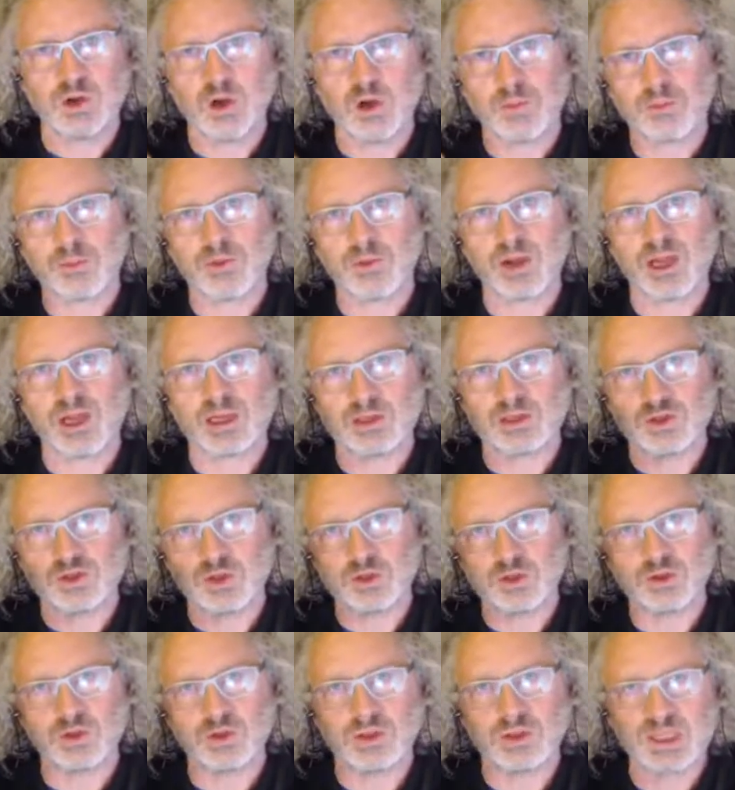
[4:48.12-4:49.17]
operate and
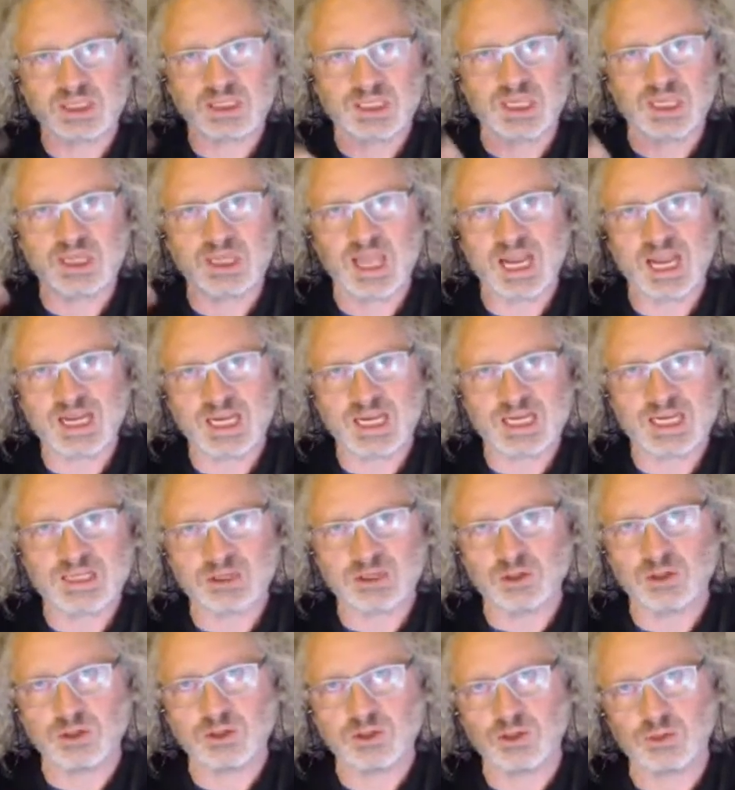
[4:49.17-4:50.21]
do the things that they need
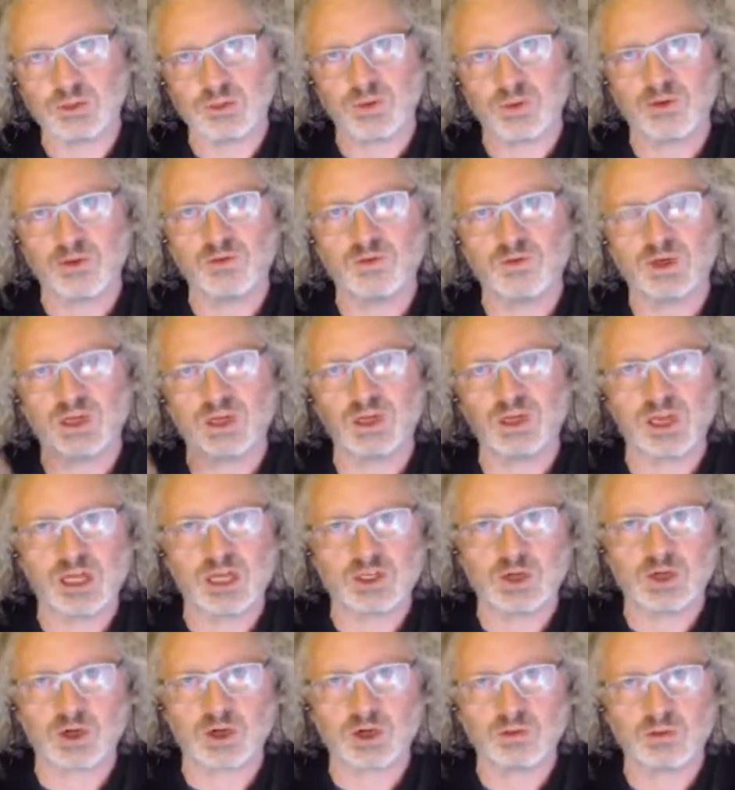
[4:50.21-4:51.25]
to do to improve
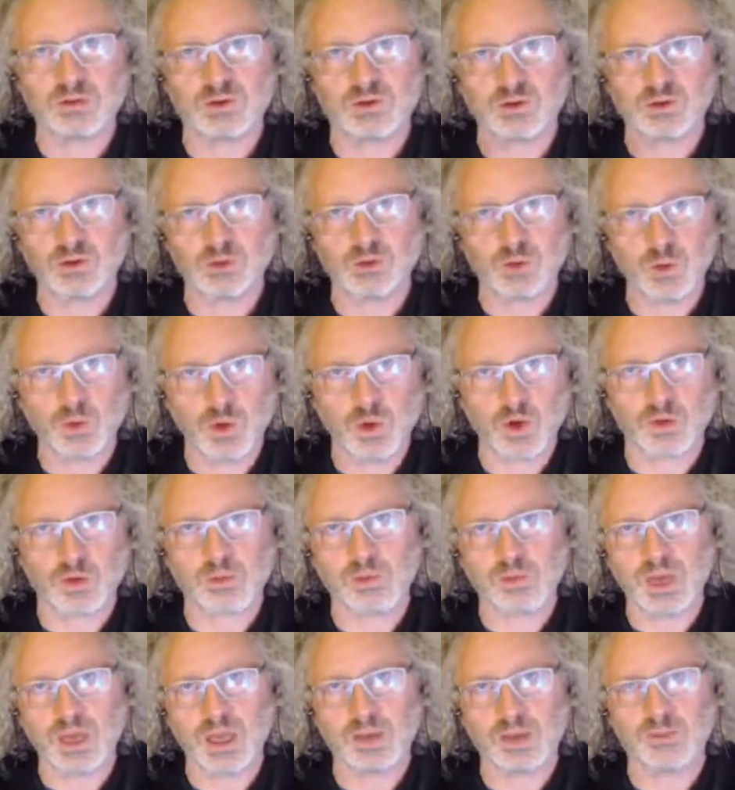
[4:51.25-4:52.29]
a document or a
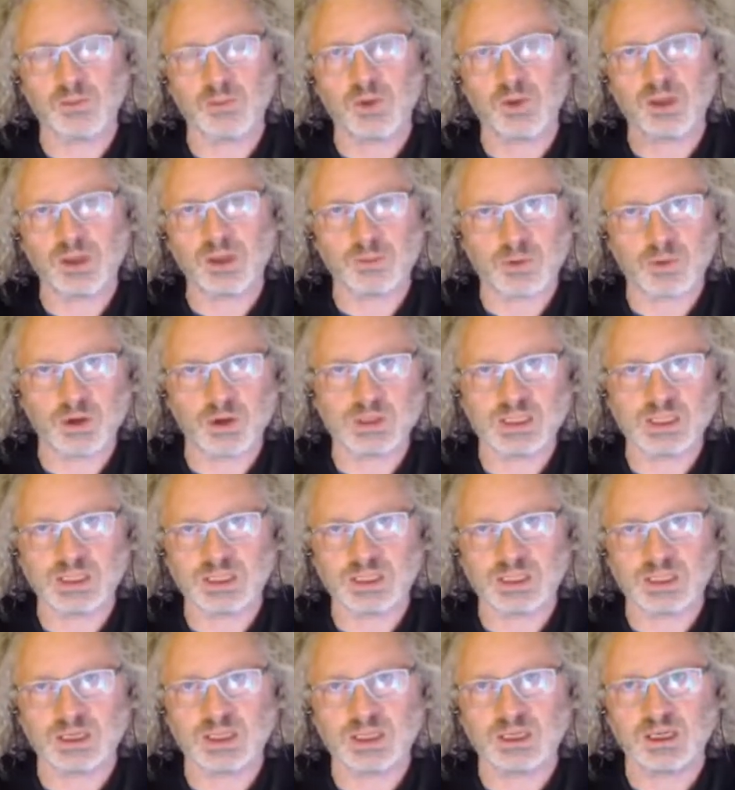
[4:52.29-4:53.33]
work while they're
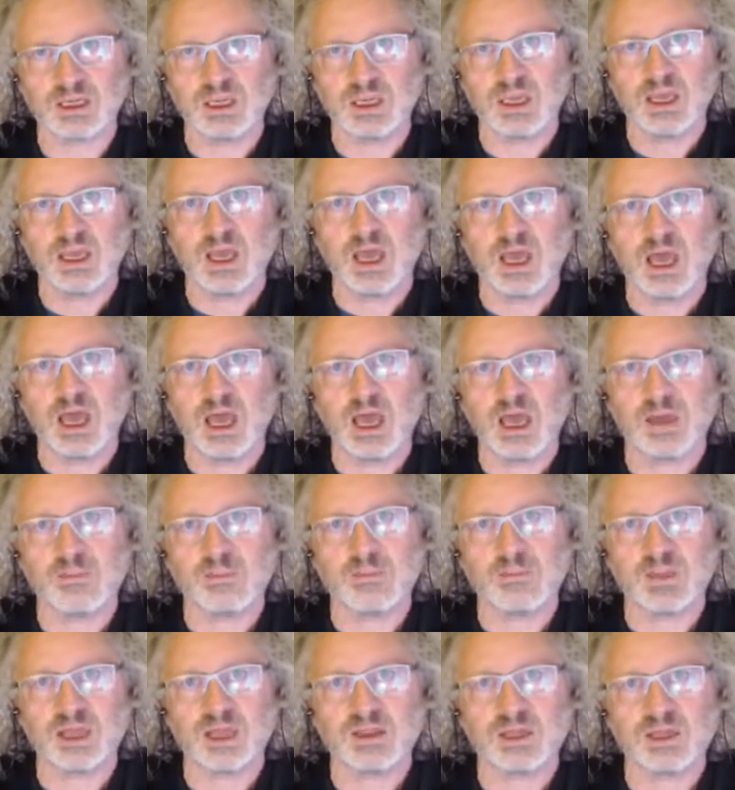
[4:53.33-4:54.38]
processing it.
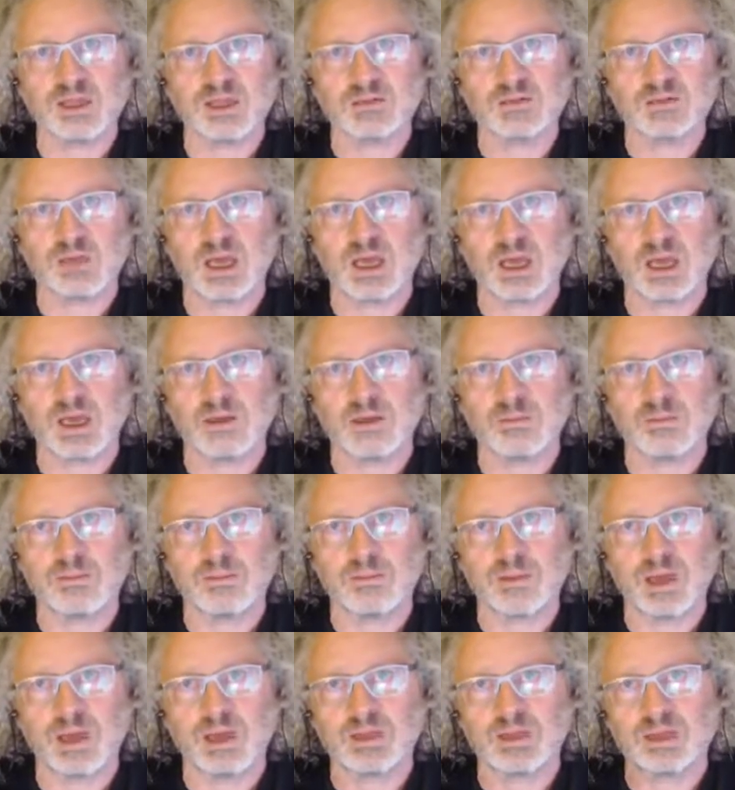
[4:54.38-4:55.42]
and
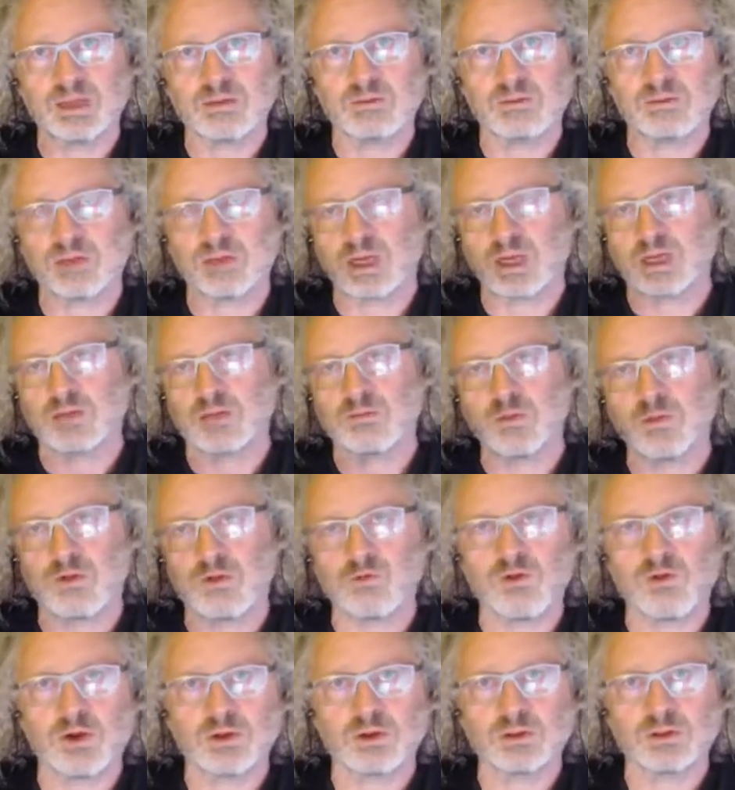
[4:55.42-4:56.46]
then they can
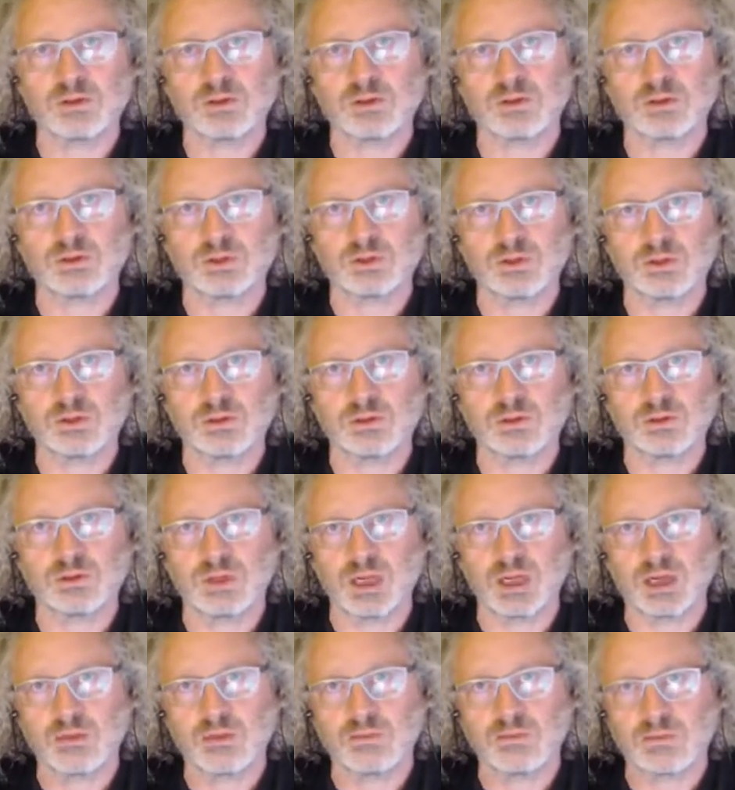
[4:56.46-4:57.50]
move on to
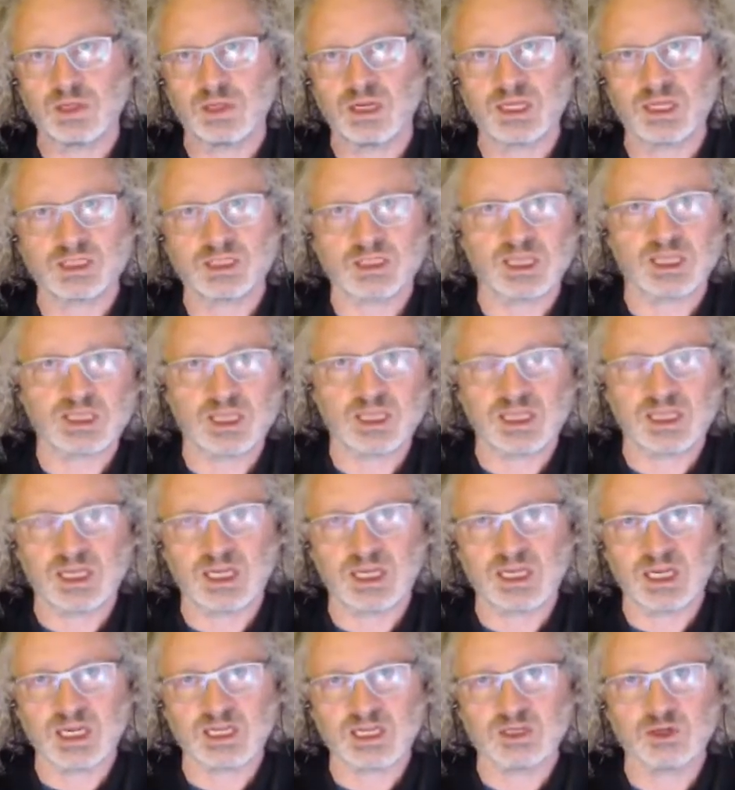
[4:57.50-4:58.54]
the next thing that
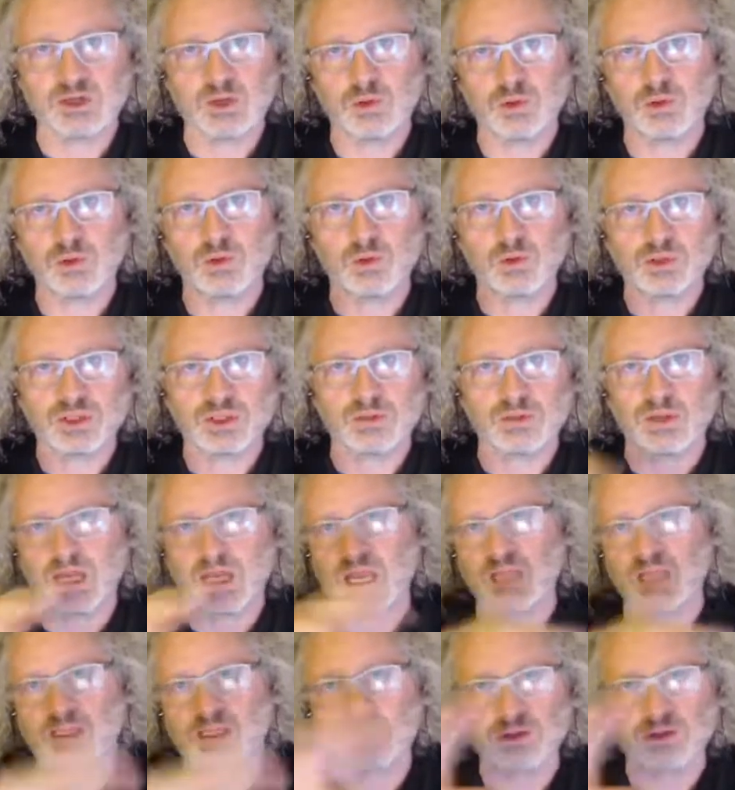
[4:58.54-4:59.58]
they need to do, or
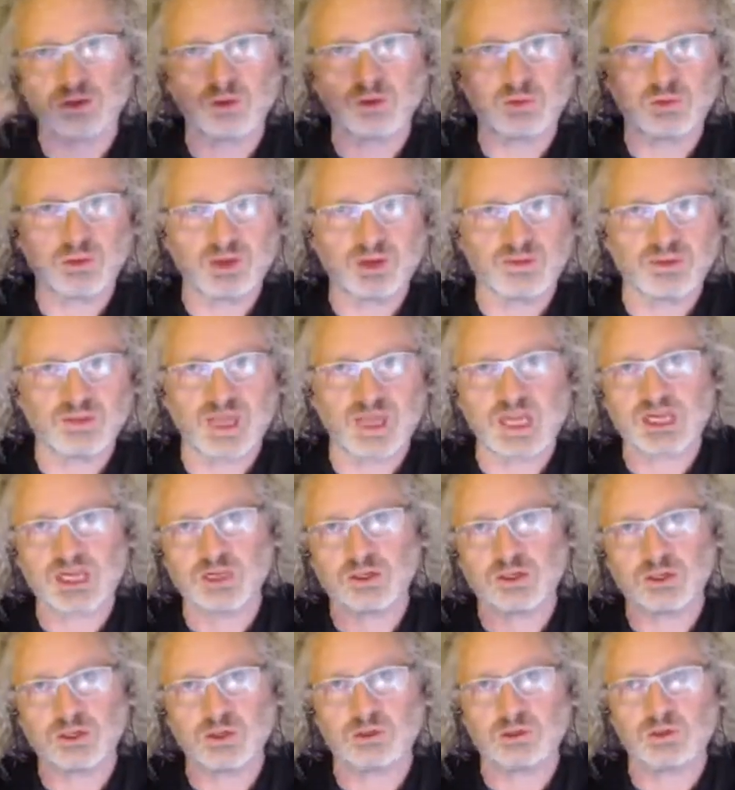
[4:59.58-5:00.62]
somebody else can do whatever they
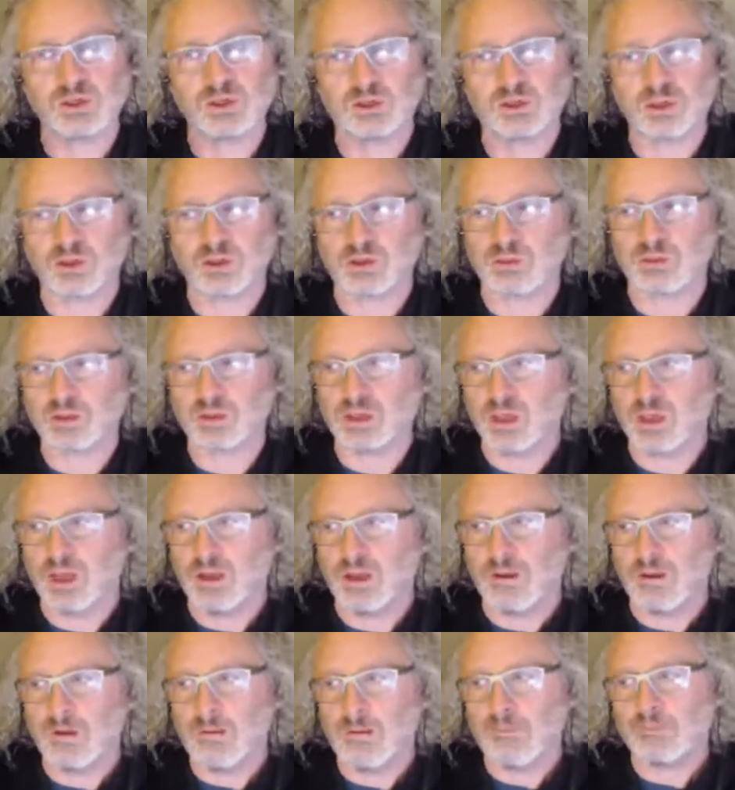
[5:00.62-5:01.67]
need to do on the document.
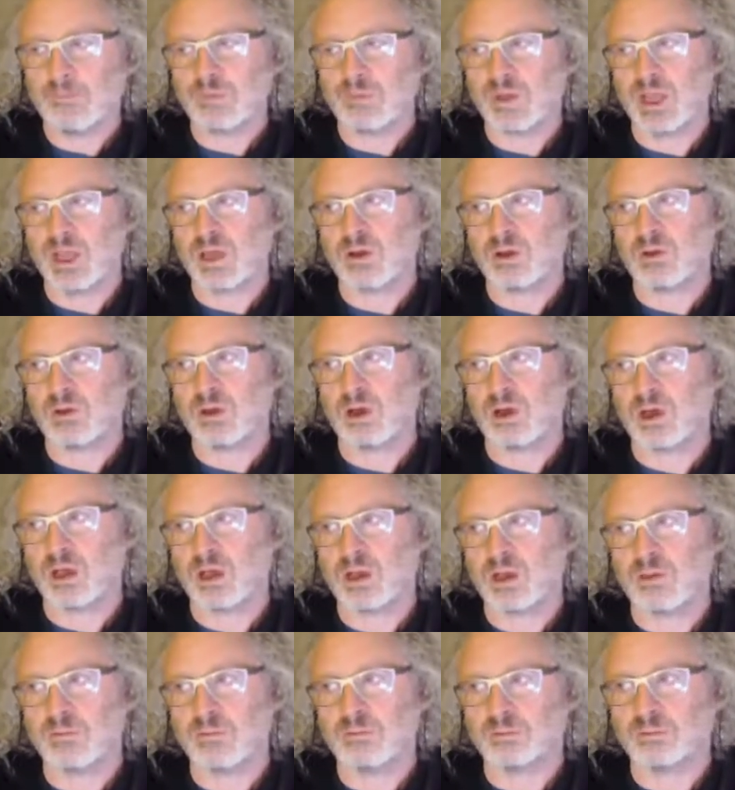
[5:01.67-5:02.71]

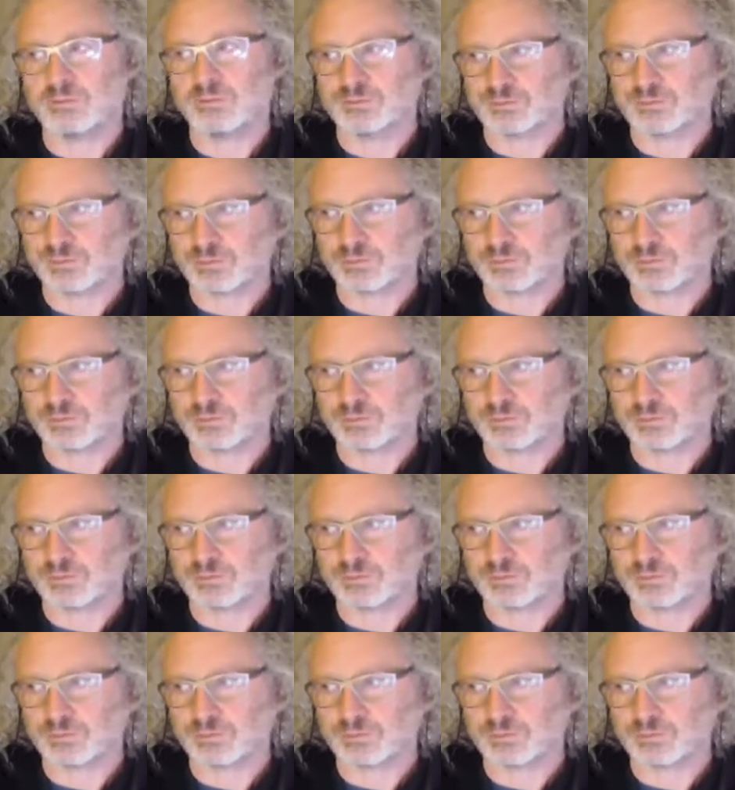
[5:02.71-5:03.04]
Now,